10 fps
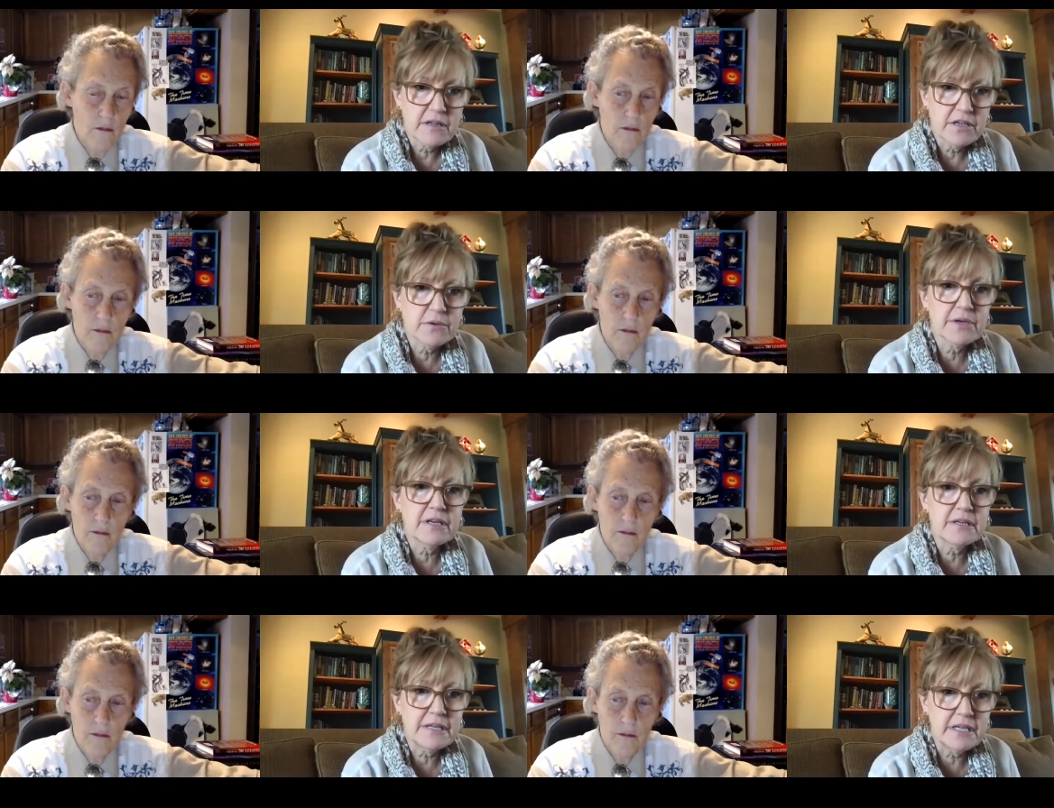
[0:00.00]
Speaker 1: You're
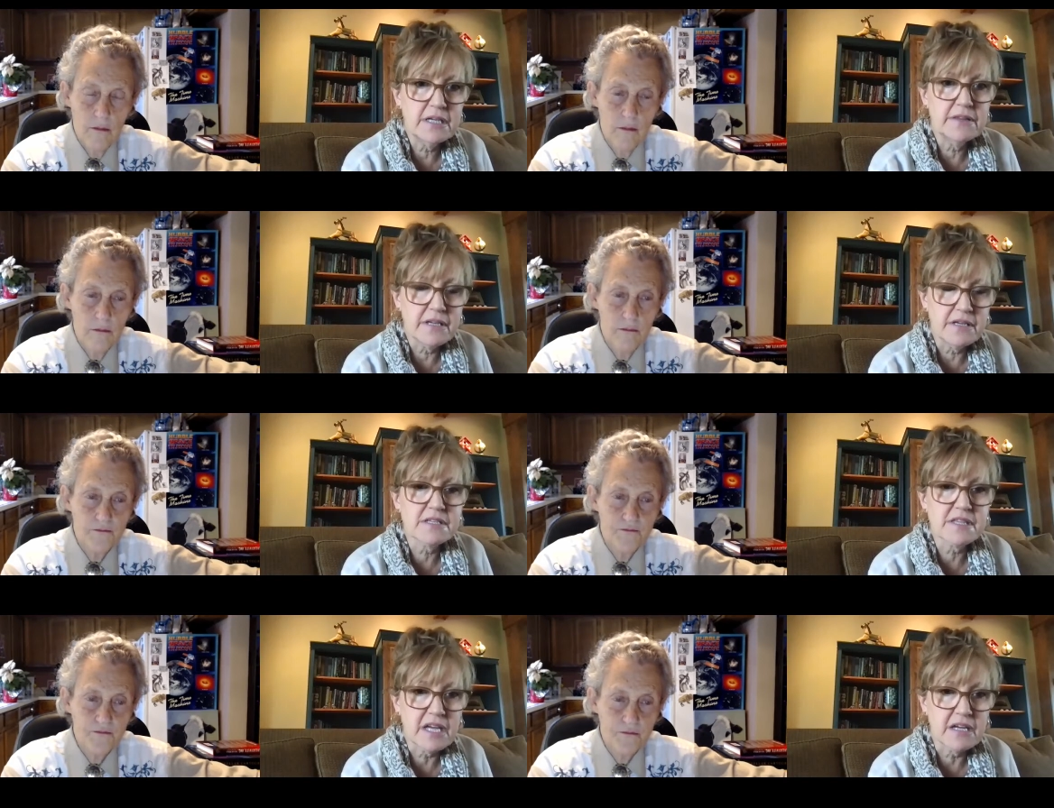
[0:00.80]
going to need
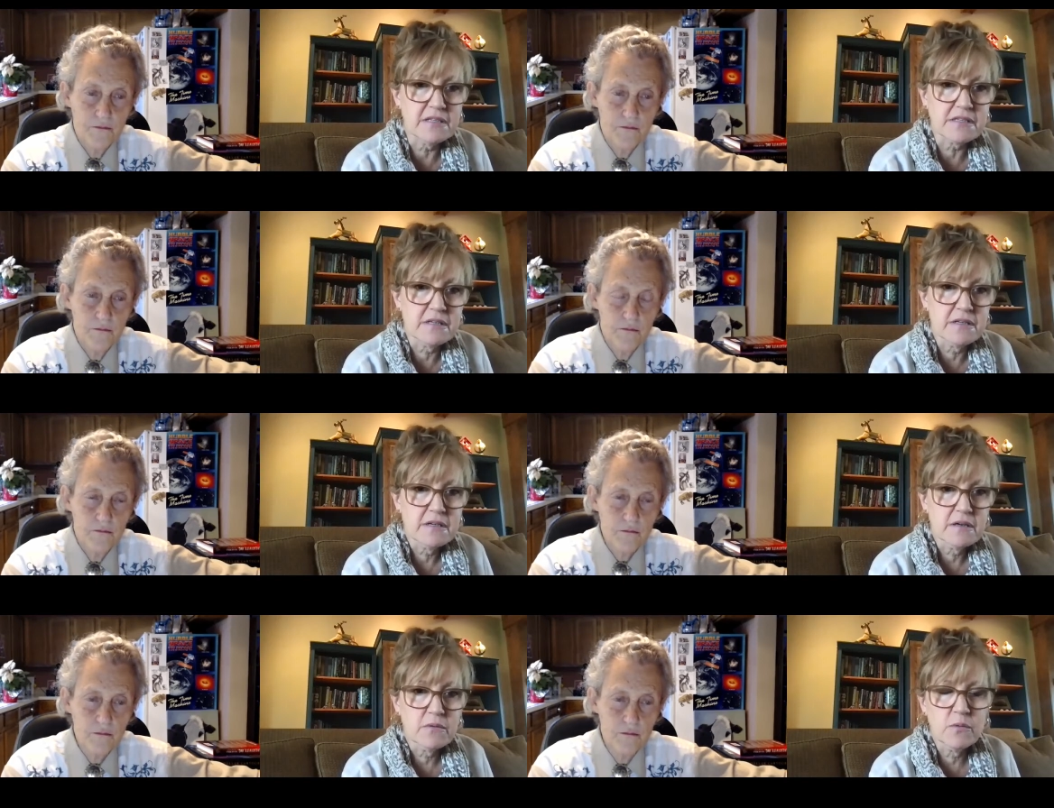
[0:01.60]
these things
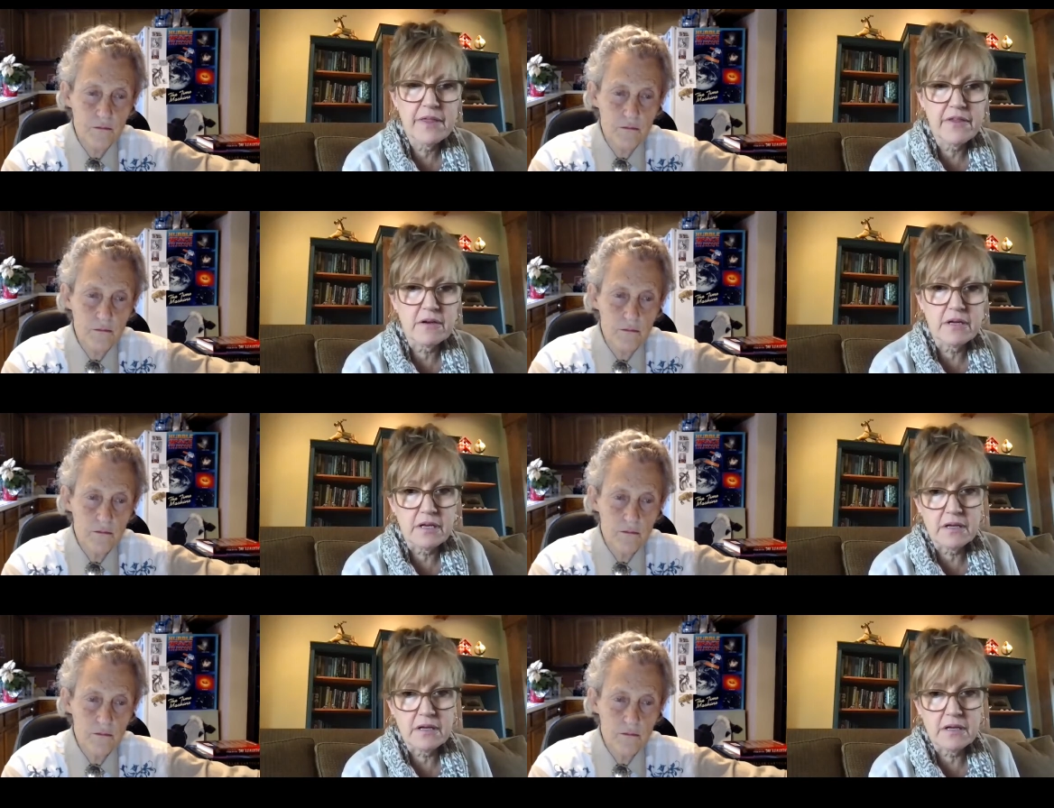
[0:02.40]
whether